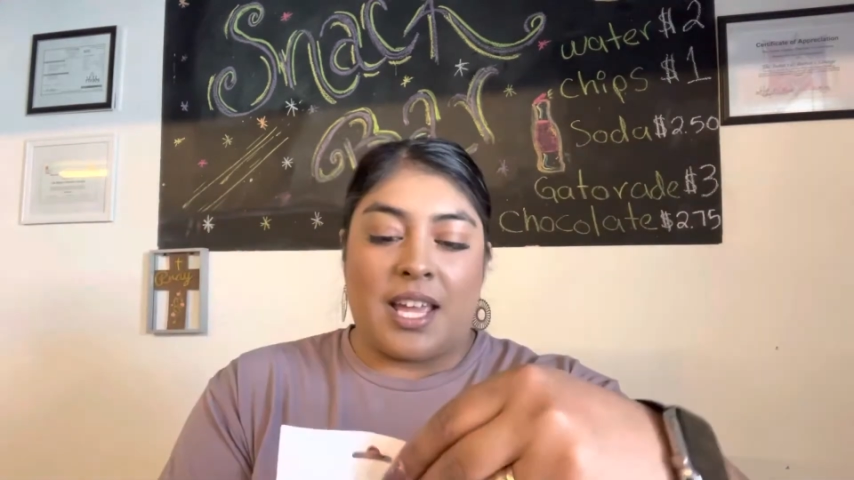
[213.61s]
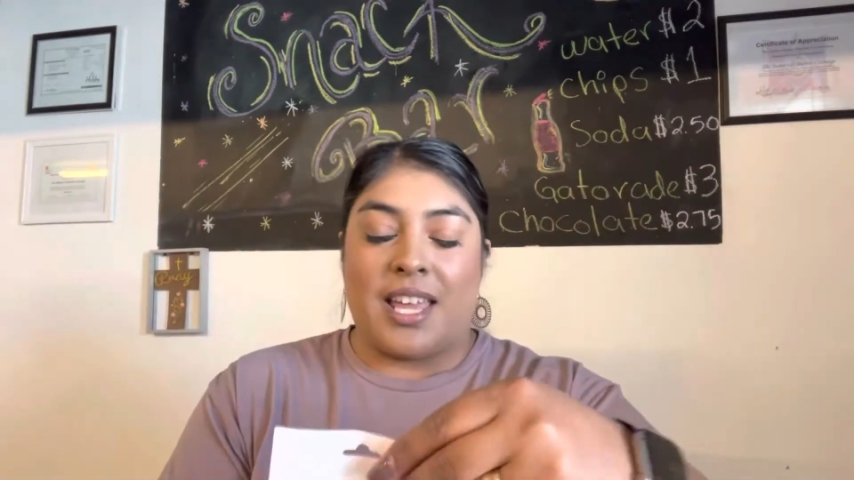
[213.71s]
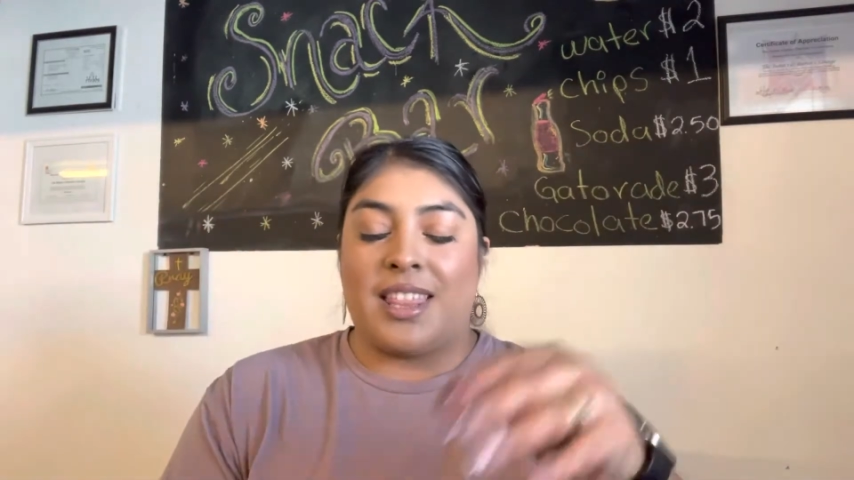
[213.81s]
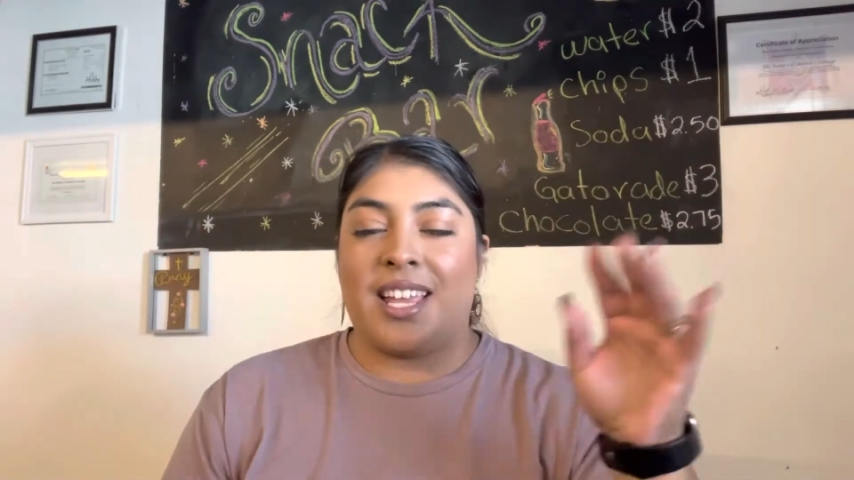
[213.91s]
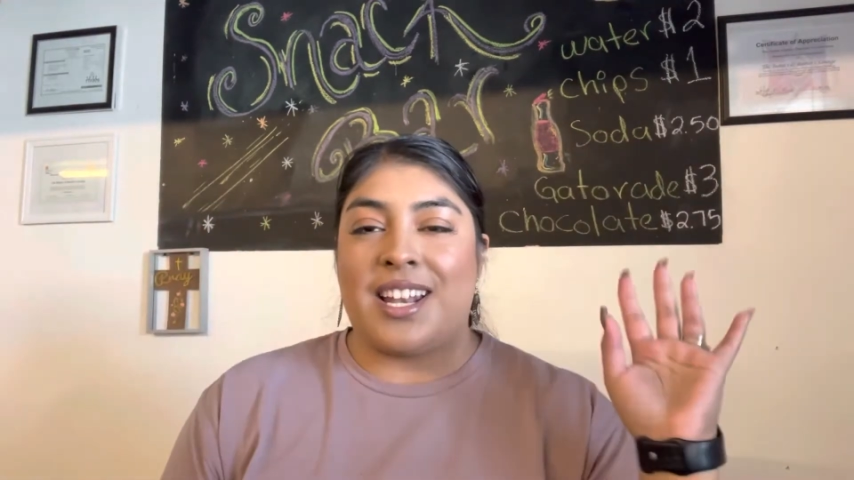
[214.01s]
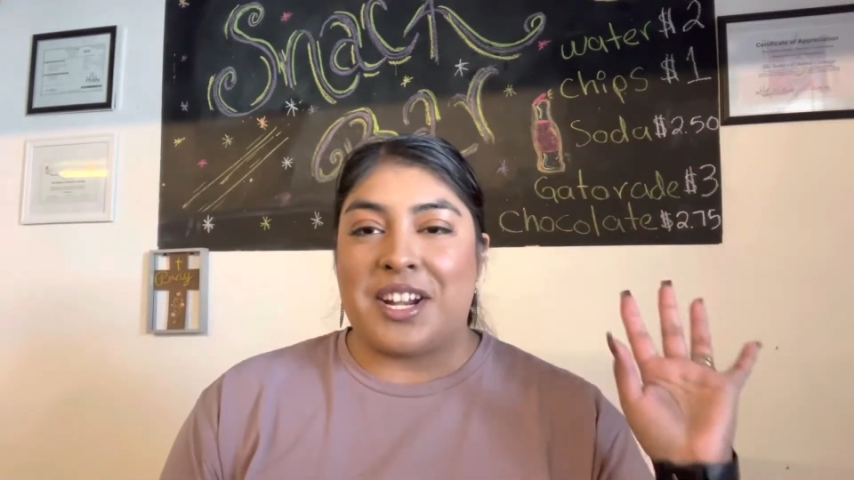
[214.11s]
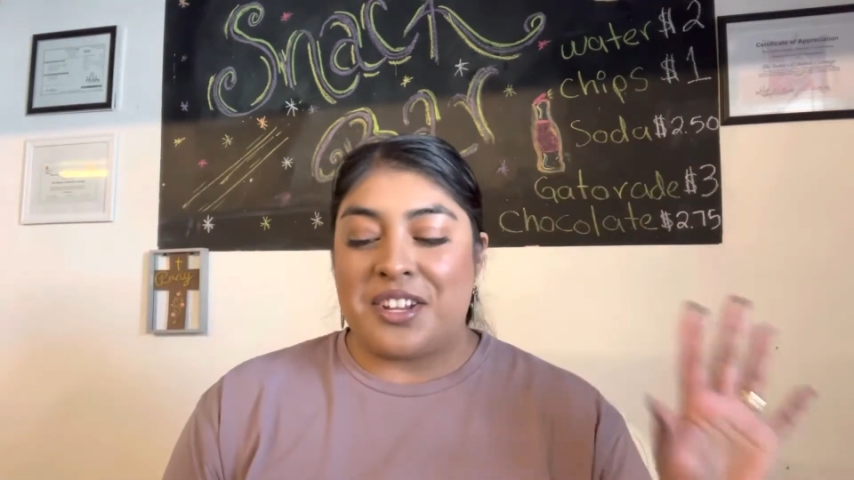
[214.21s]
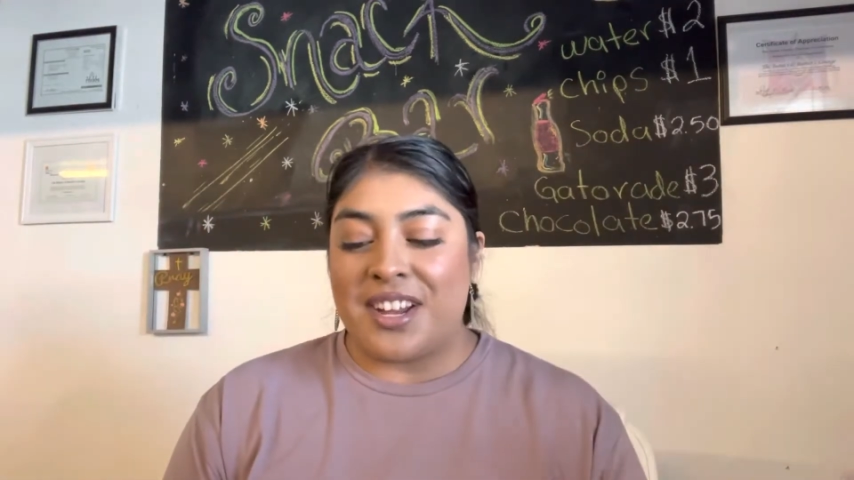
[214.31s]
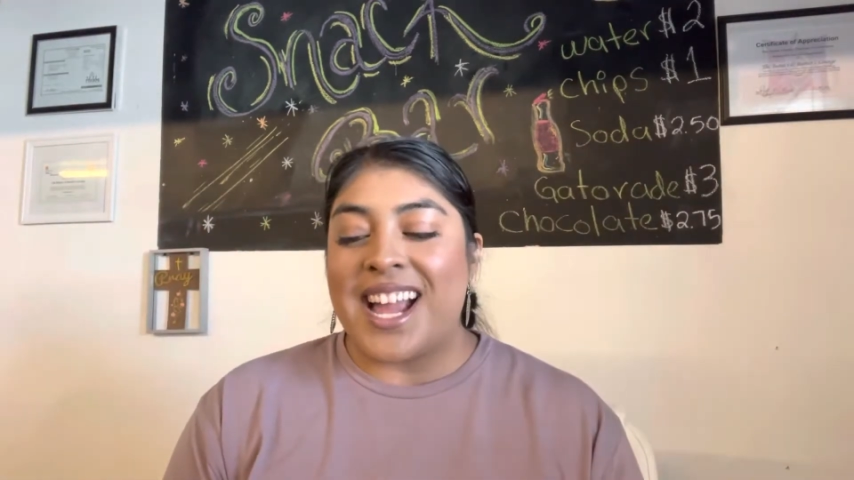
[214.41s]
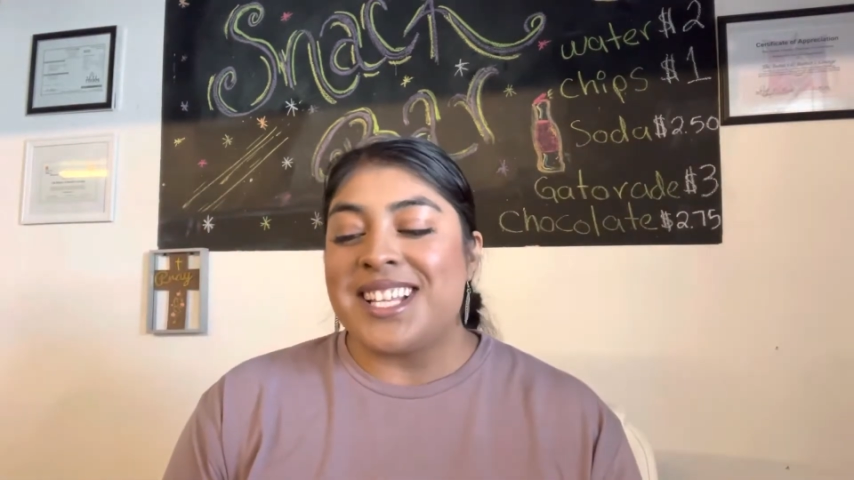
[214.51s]
And then, are
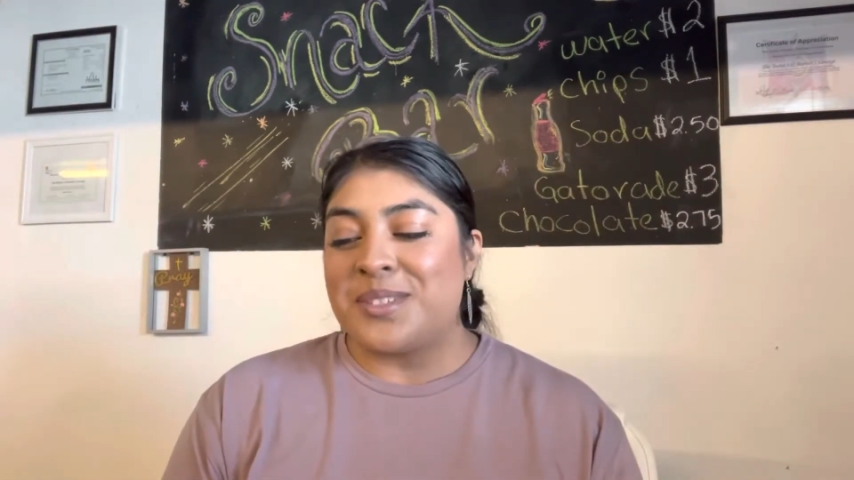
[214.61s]
you guys